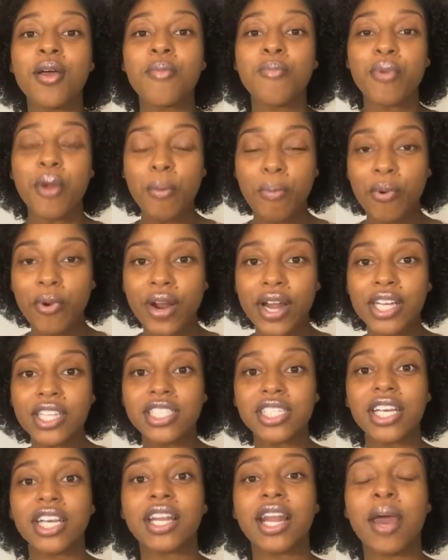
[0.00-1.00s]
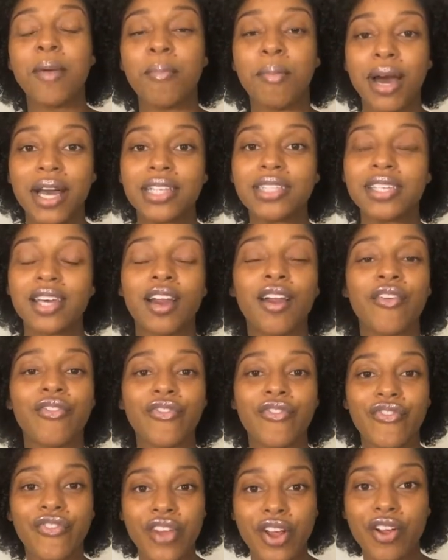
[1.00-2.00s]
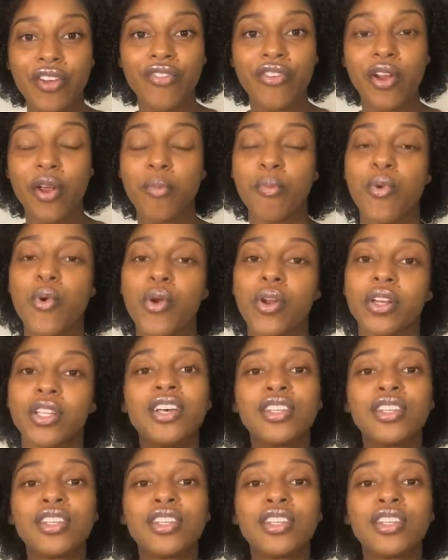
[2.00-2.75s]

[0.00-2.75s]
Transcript: Preparation and mindset are very, very important.